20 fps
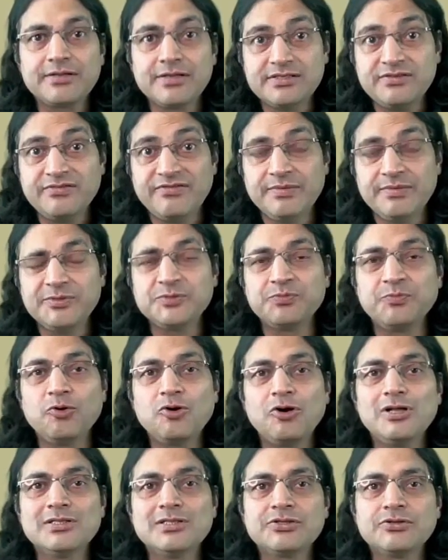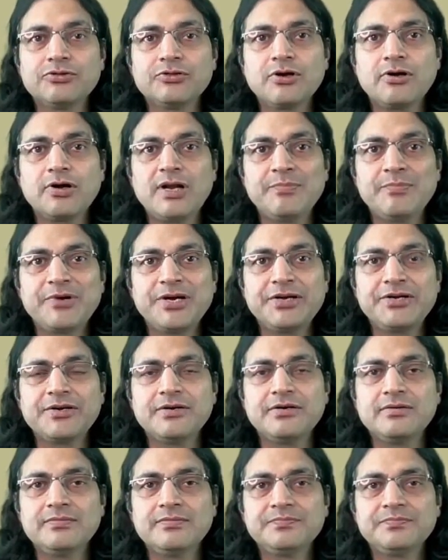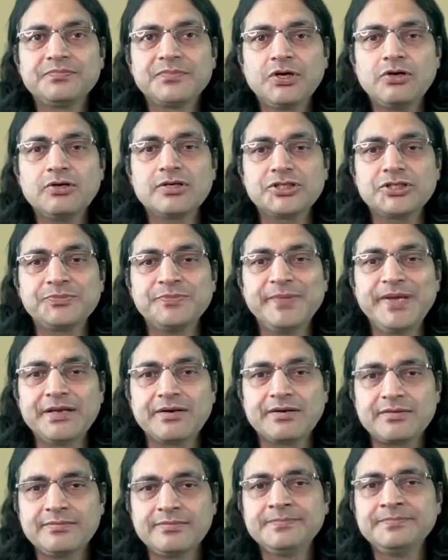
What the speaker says: There's a famous book also, The Collaborator, on Kashmir.